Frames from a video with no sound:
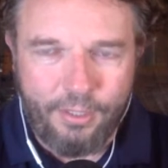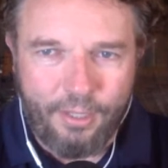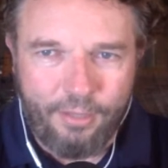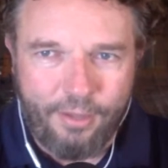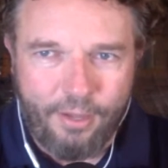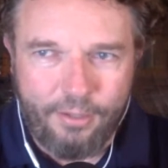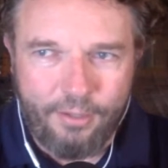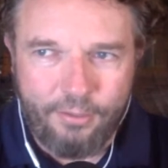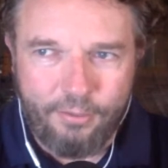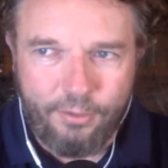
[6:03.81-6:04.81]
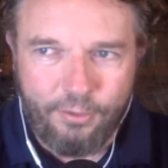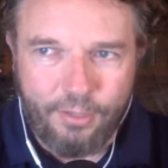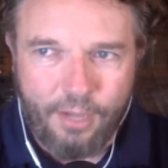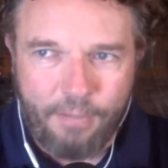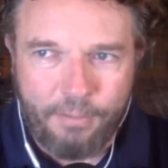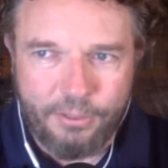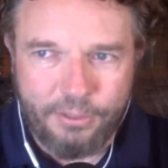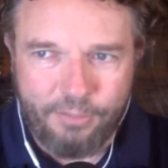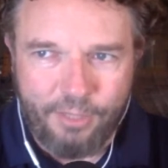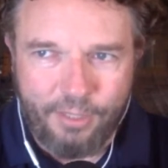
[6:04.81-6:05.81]
And I thought you accomplished
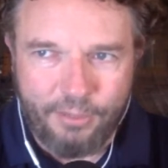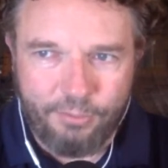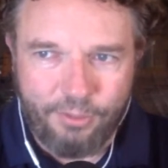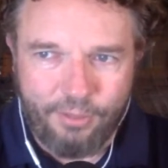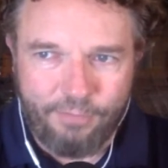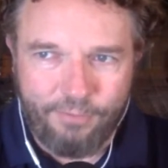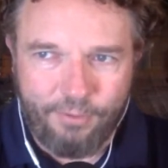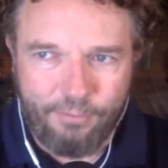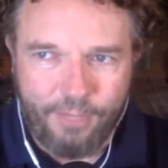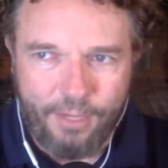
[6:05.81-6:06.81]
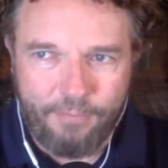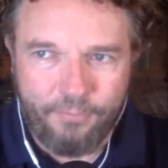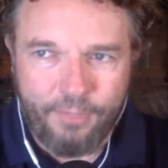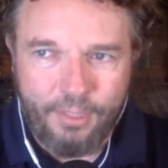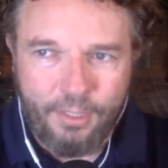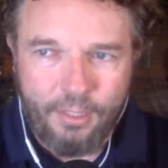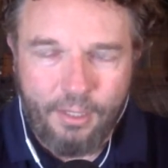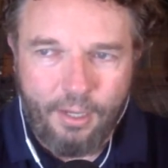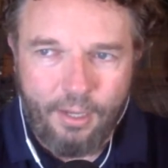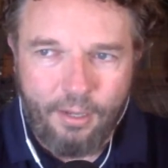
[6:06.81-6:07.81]
some things with this film that,
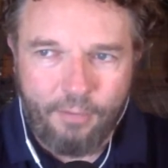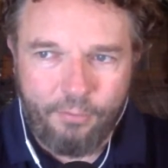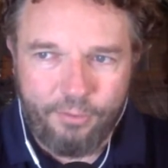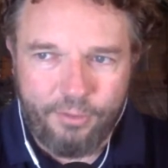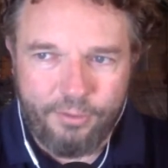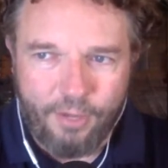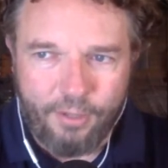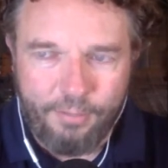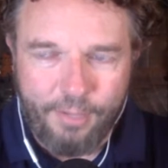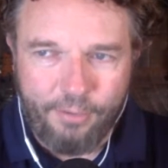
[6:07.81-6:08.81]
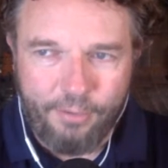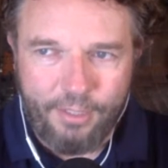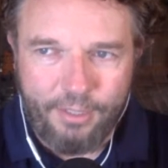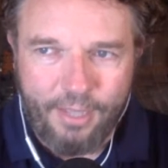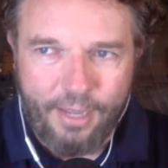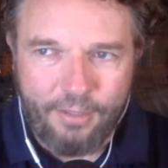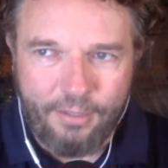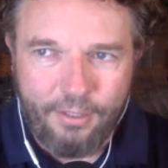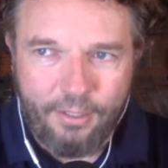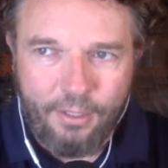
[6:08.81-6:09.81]
uh, with this documentary that
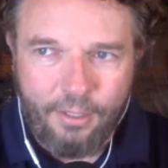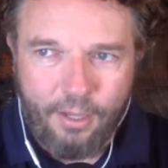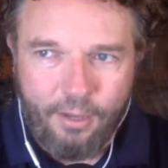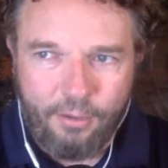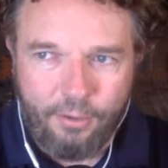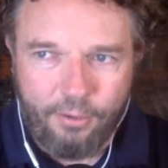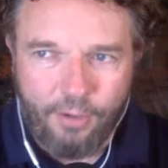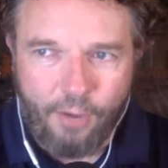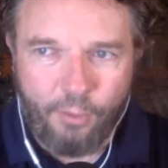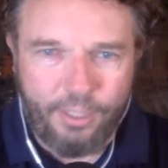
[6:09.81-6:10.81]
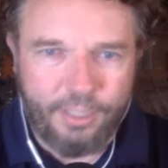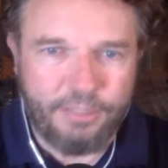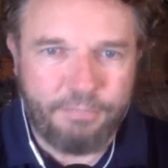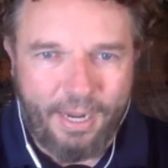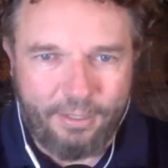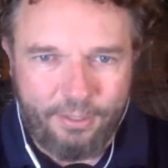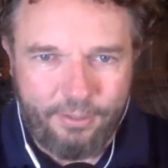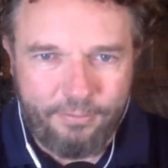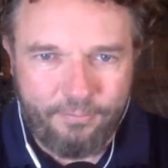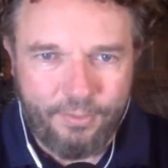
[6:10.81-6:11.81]
uh, you're not really
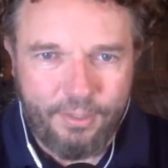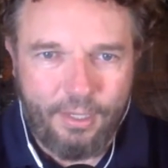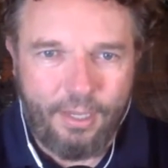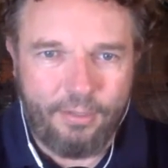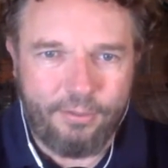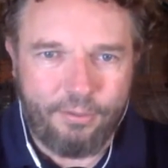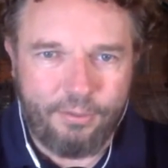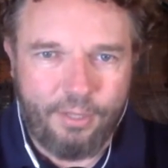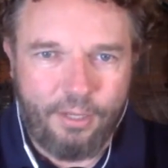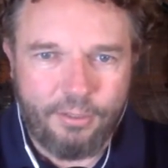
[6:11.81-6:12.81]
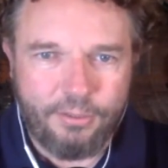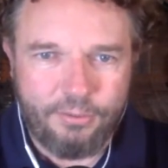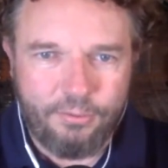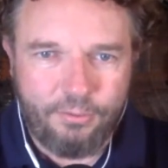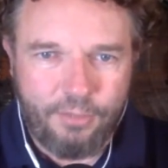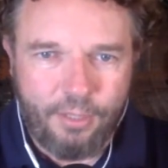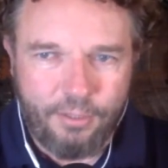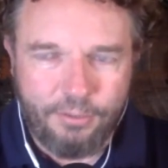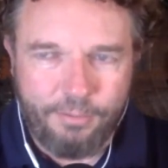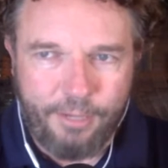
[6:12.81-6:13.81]
expecting. And so tell us tell
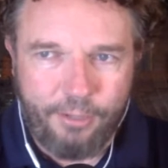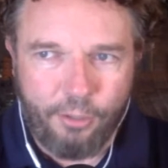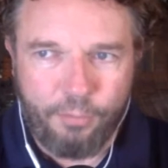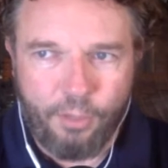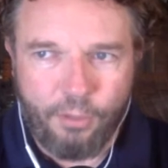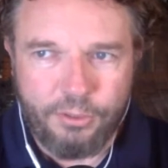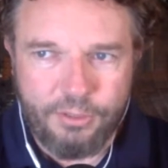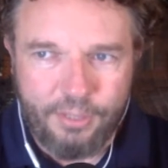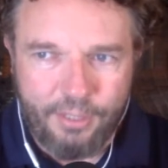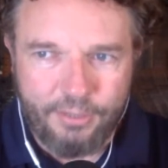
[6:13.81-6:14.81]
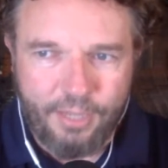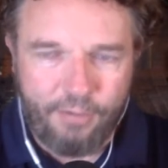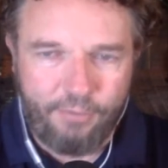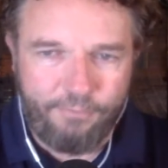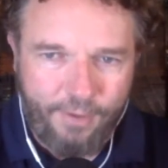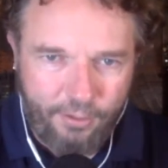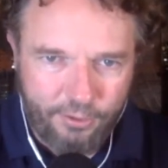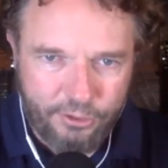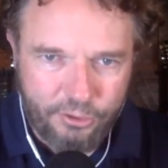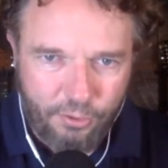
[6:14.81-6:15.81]
us about your approach to this, how you found
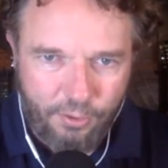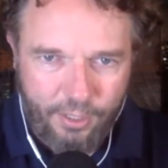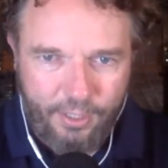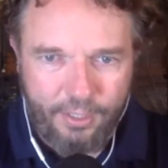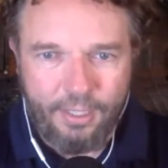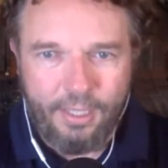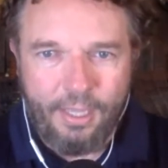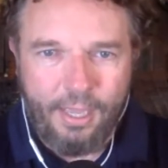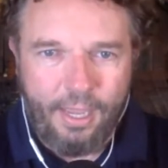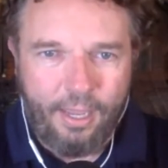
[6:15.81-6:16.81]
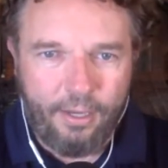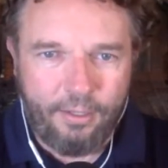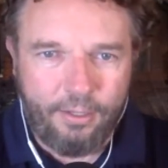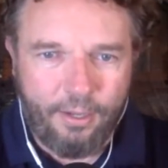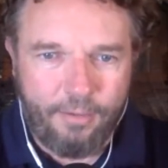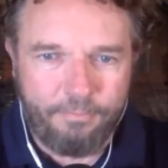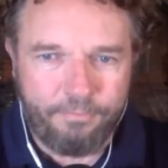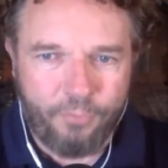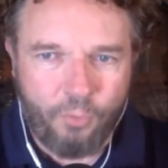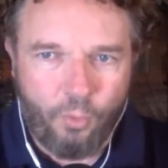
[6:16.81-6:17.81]
the story, and um,
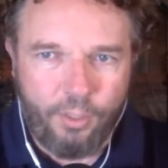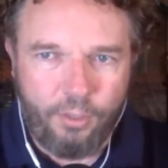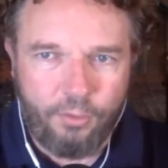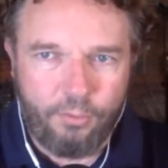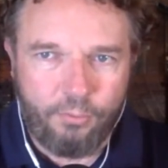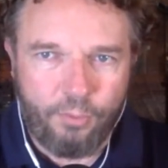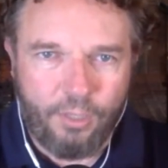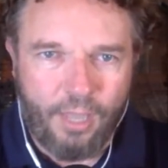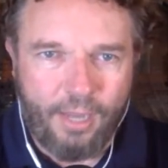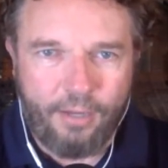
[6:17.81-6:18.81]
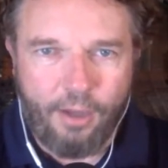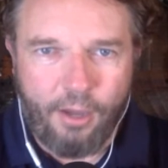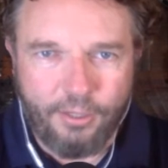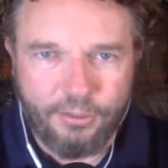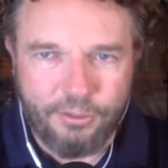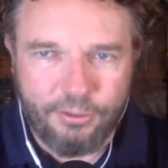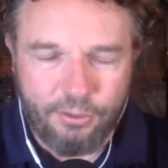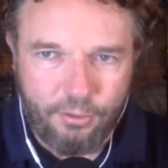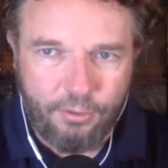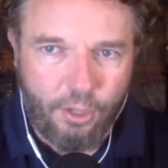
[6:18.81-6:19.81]
what you would like audiences
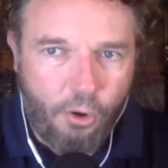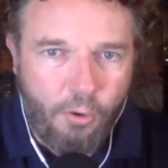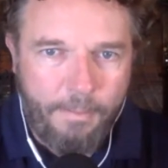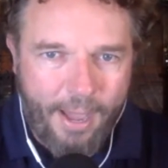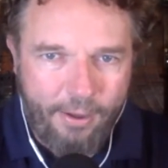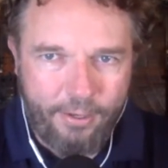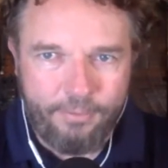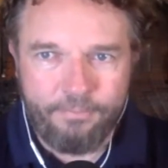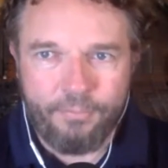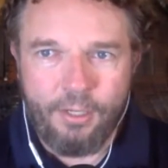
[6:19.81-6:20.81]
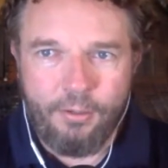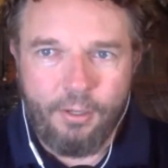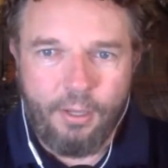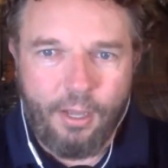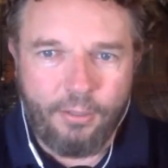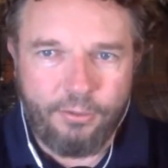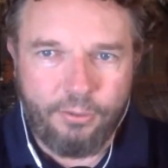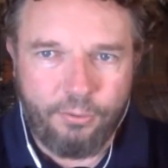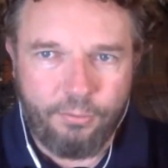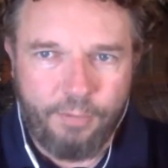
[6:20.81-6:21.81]
to know about it uh,
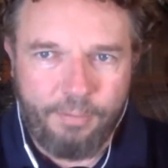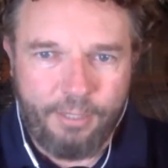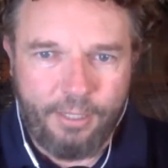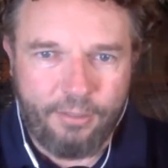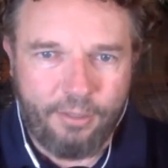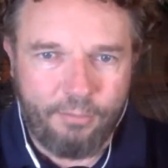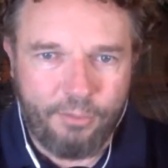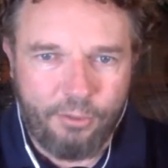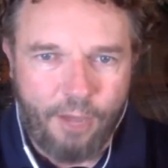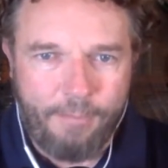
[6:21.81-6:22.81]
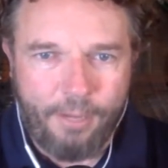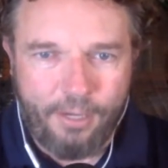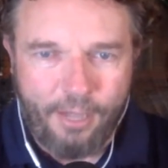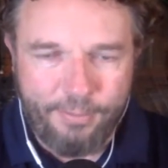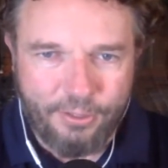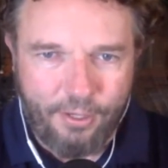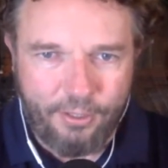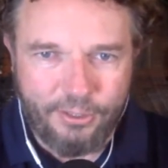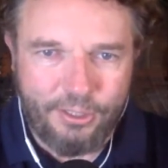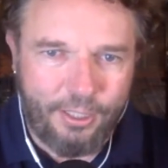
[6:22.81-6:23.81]
to maybe get them to hop onto Amazon
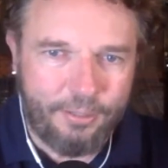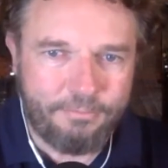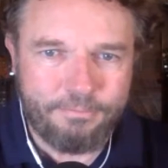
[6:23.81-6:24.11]
and see it?